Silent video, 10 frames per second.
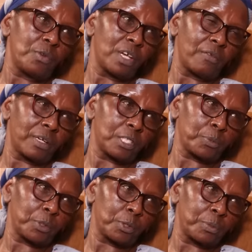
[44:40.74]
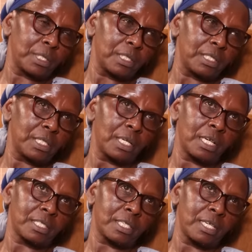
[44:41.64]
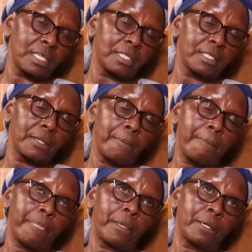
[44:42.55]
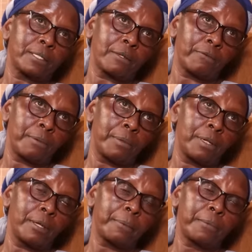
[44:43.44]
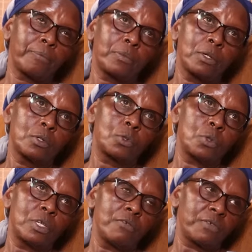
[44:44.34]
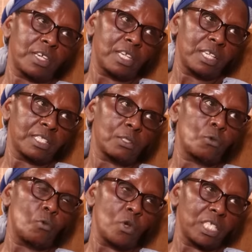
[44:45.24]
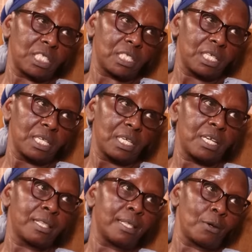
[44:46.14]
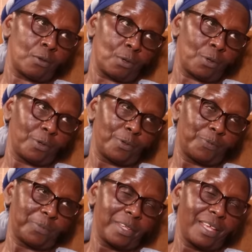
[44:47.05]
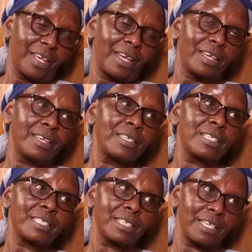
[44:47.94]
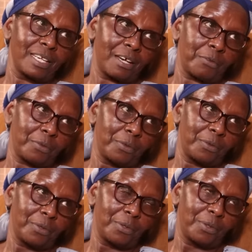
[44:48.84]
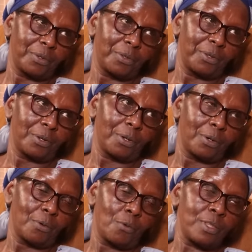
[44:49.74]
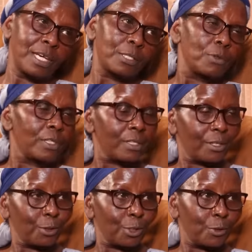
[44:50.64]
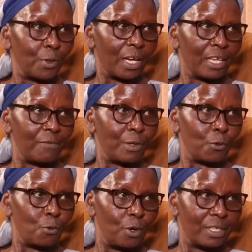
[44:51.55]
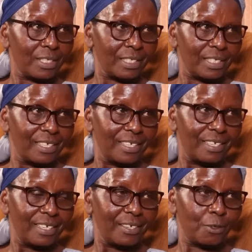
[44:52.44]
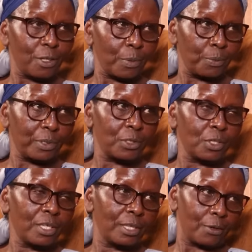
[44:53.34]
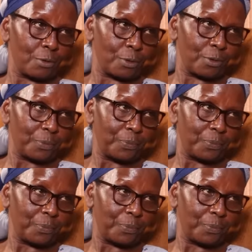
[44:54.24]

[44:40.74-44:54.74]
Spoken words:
we have a responsibility as Kenyans and as a family to give Kenyans quality in the rural. Interesting enough, with us, we thought we are giving quality to the population in the rural.